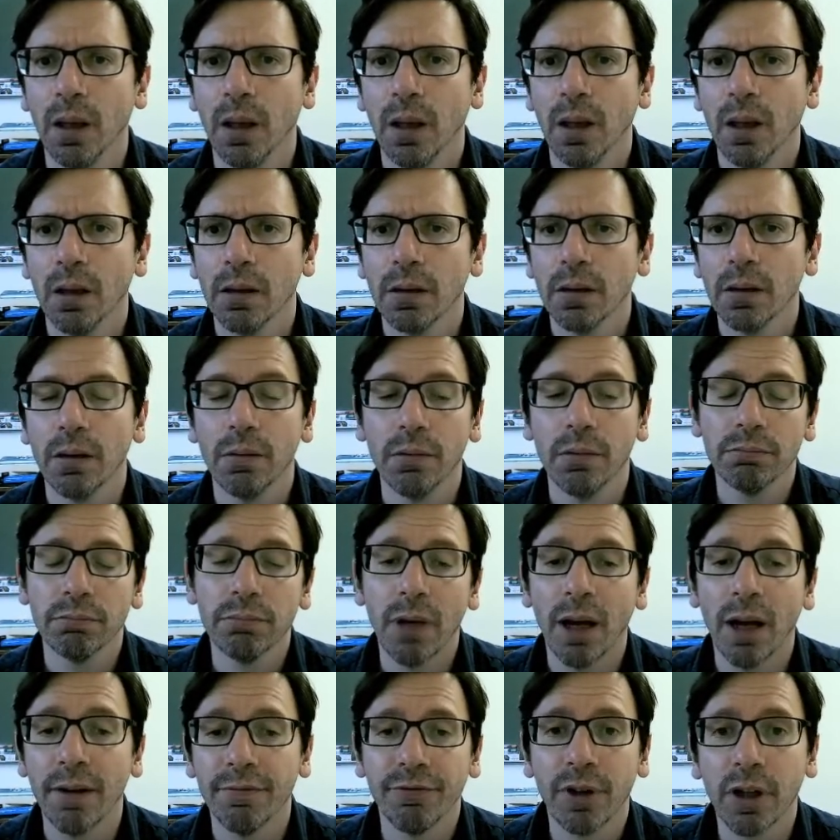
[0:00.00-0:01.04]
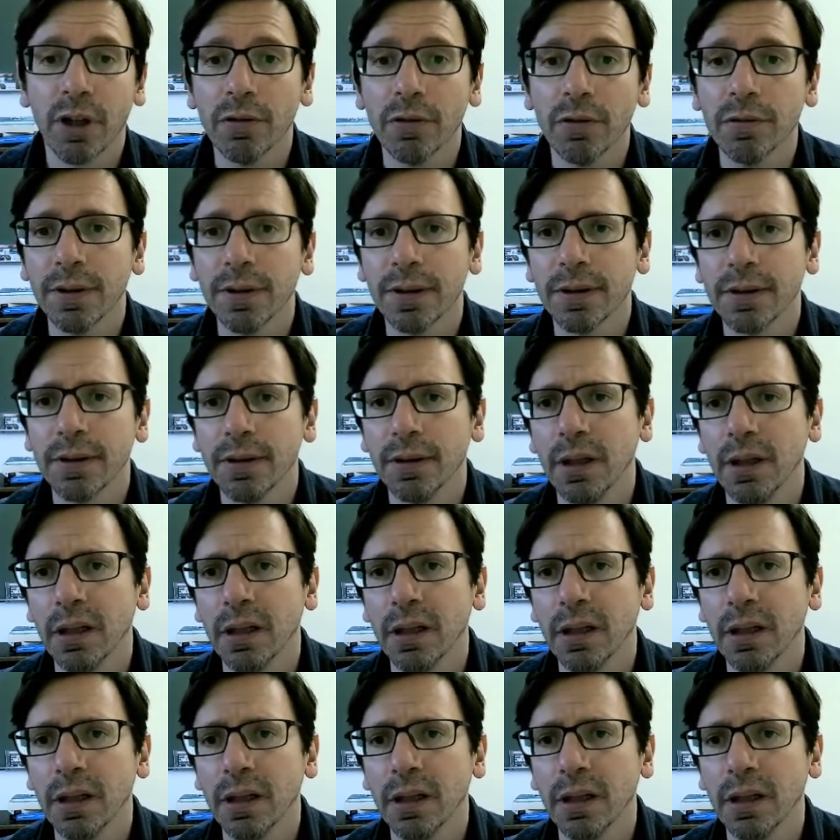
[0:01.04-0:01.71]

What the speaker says: So I've recorded